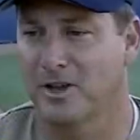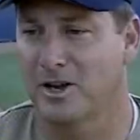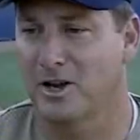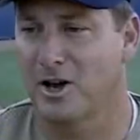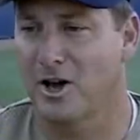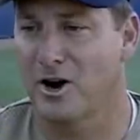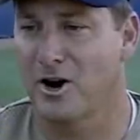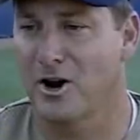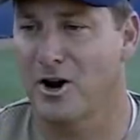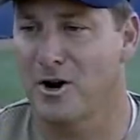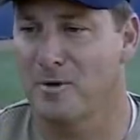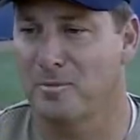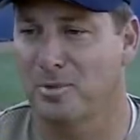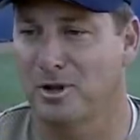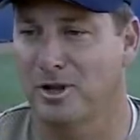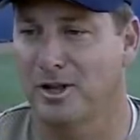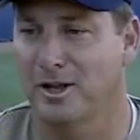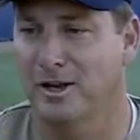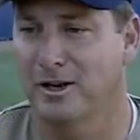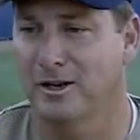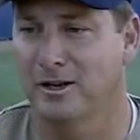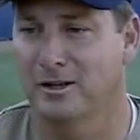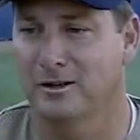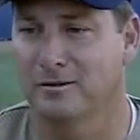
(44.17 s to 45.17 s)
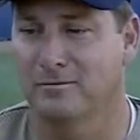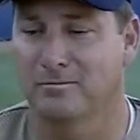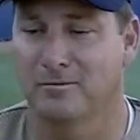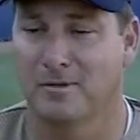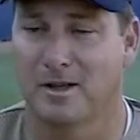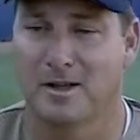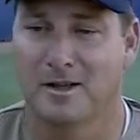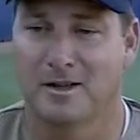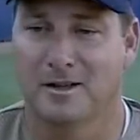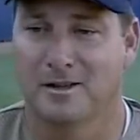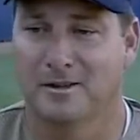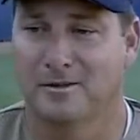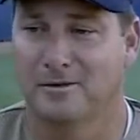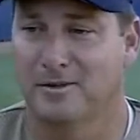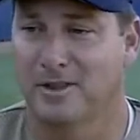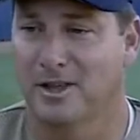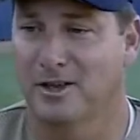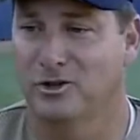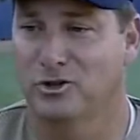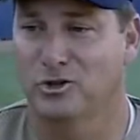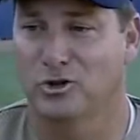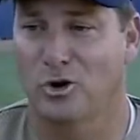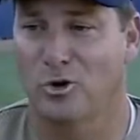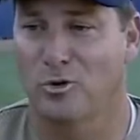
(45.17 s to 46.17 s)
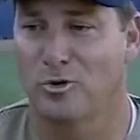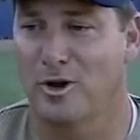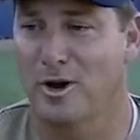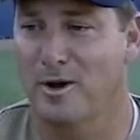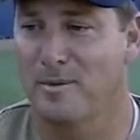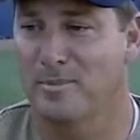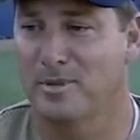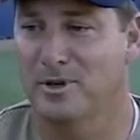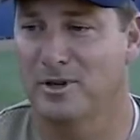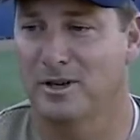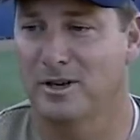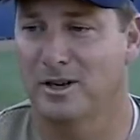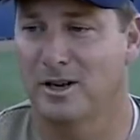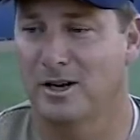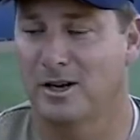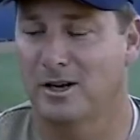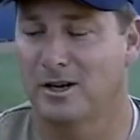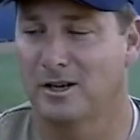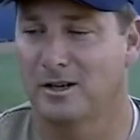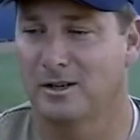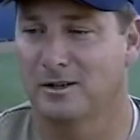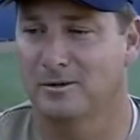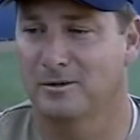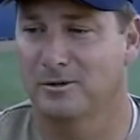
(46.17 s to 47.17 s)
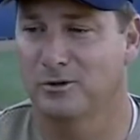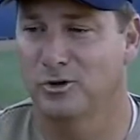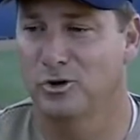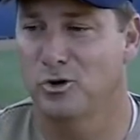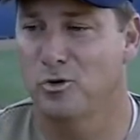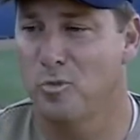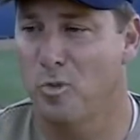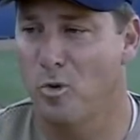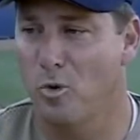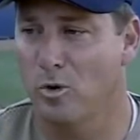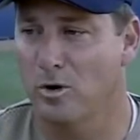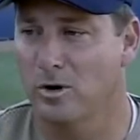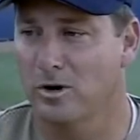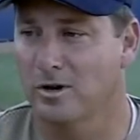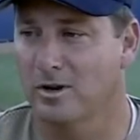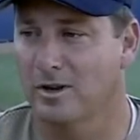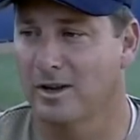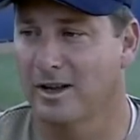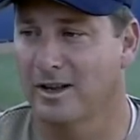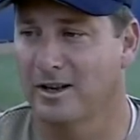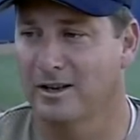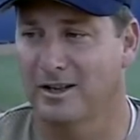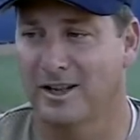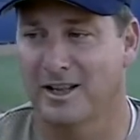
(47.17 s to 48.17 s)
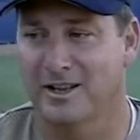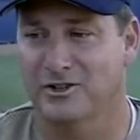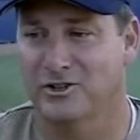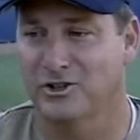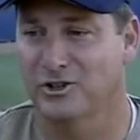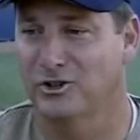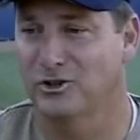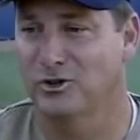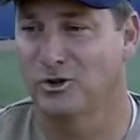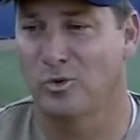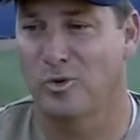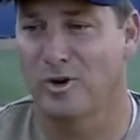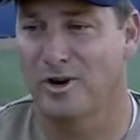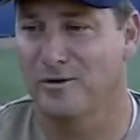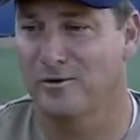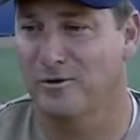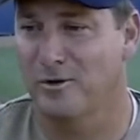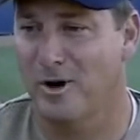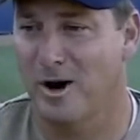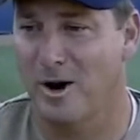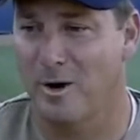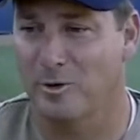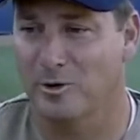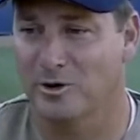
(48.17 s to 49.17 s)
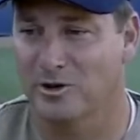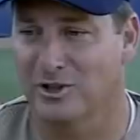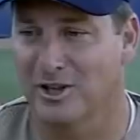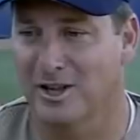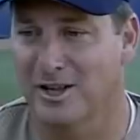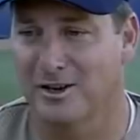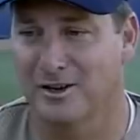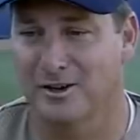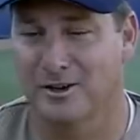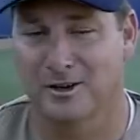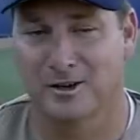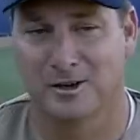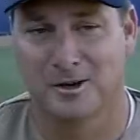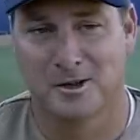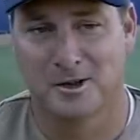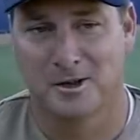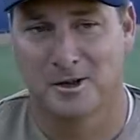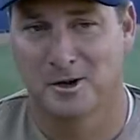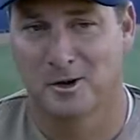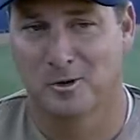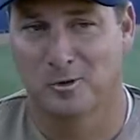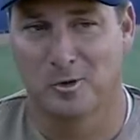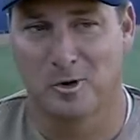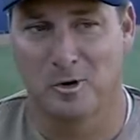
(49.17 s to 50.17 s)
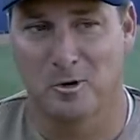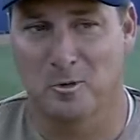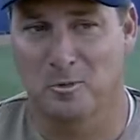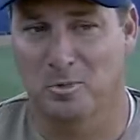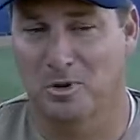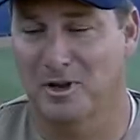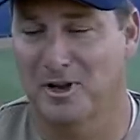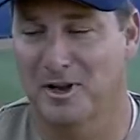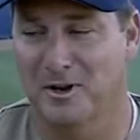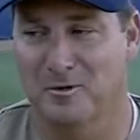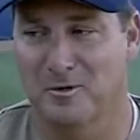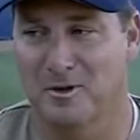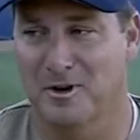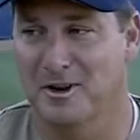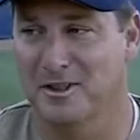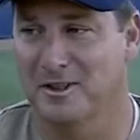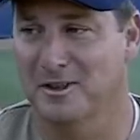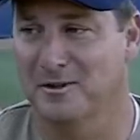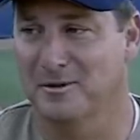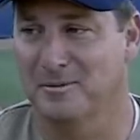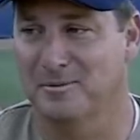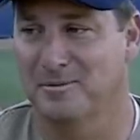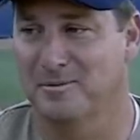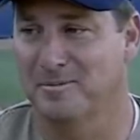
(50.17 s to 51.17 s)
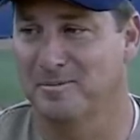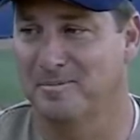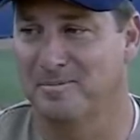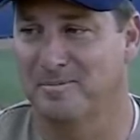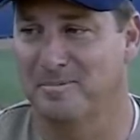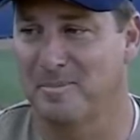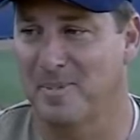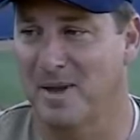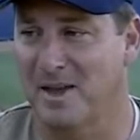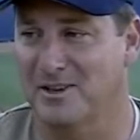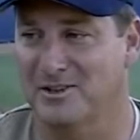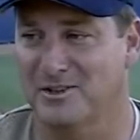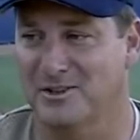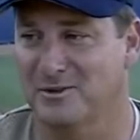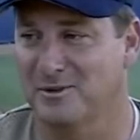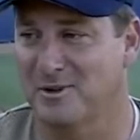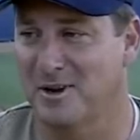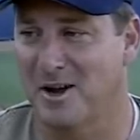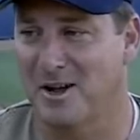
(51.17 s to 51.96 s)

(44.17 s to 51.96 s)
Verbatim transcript: they got on a plane and they showed up in uh, Newport, and less than 24 hours later, we were playing one of the best